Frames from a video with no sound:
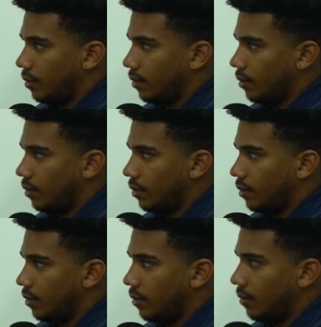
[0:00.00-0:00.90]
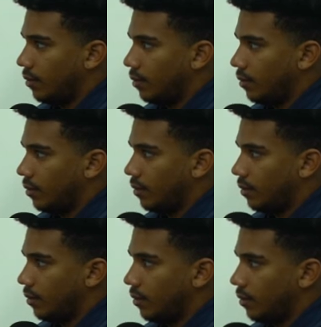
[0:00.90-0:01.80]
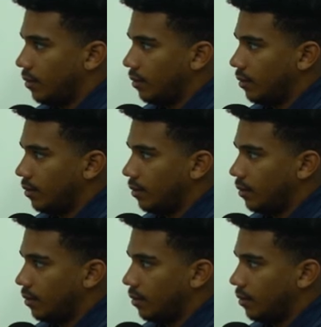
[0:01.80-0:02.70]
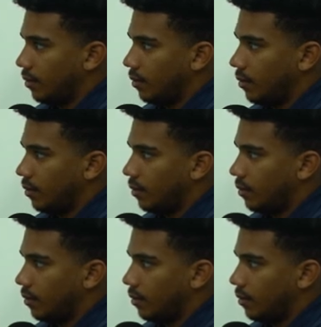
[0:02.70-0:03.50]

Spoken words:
No words are spoken by the person on screen.